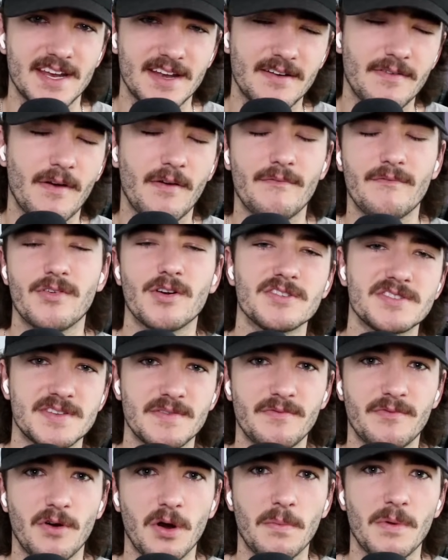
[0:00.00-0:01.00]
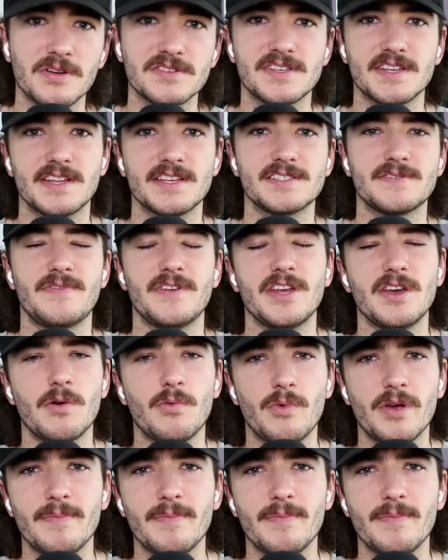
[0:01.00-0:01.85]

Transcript: and first and foremost in this video,